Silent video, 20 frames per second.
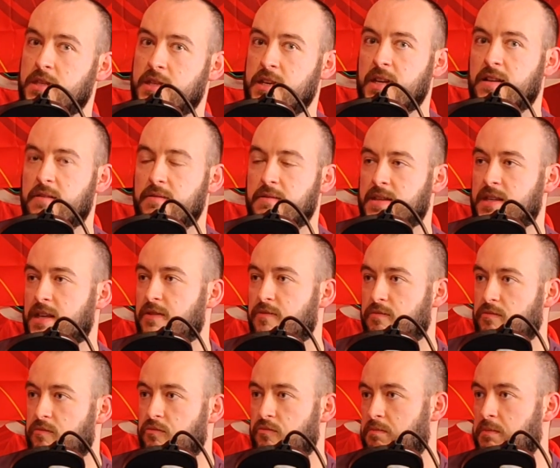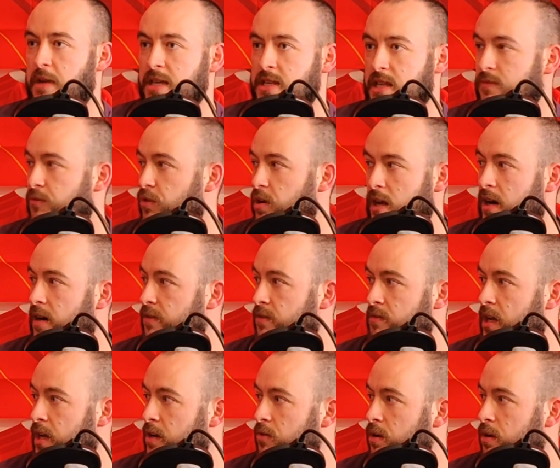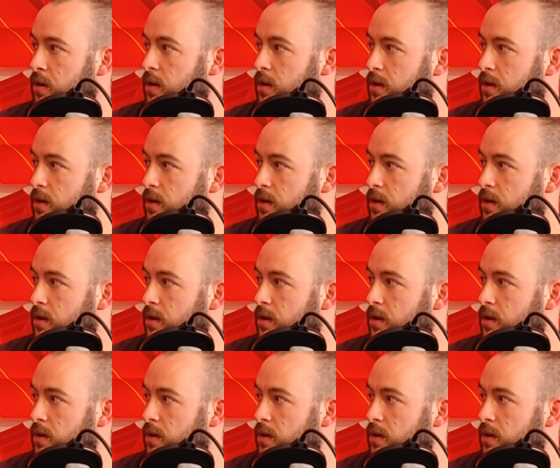It's like it's like Messi and Ronaldo now.